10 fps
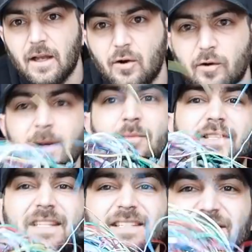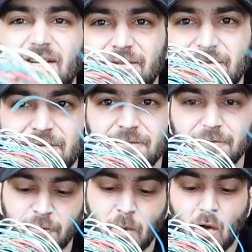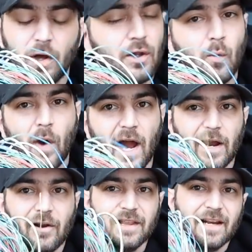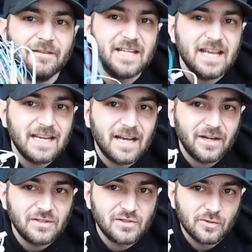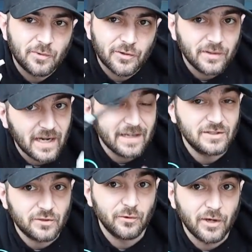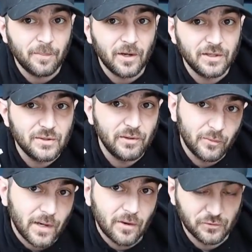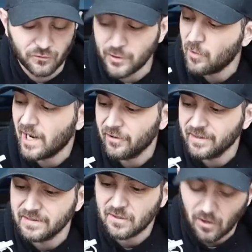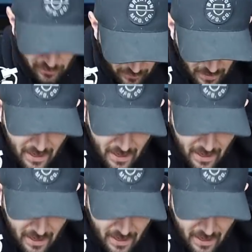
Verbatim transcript: Who remembers this stuff? From all the wiring that I've taken out of the Subaru that I screwed up on doing when I was rewiring this car.